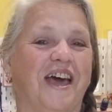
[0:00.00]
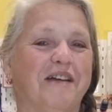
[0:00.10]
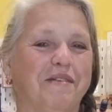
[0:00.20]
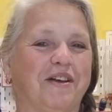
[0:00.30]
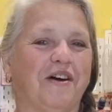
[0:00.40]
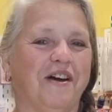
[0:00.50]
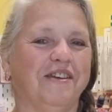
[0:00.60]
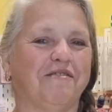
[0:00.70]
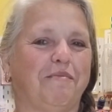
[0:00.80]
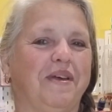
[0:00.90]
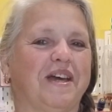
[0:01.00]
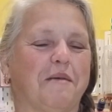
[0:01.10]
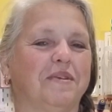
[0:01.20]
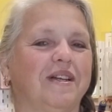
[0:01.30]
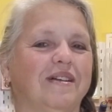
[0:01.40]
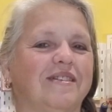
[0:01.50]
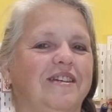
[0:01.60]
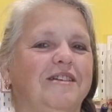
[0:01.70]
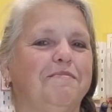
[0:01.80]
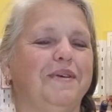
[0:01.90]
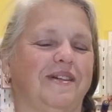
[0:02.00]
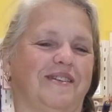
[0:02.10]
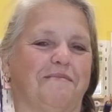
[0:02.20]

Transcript: and we kind of pick up little tidbits